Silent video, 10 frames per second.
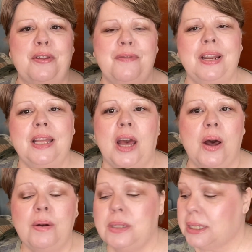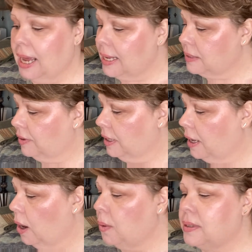video. Today's
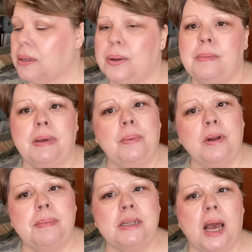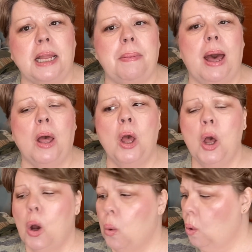video is going to be, we're going to be talking about
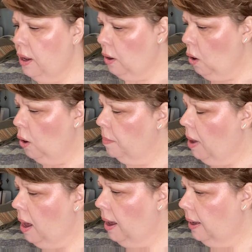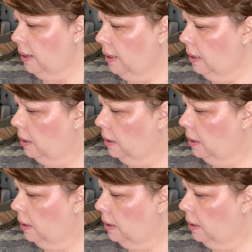what are my,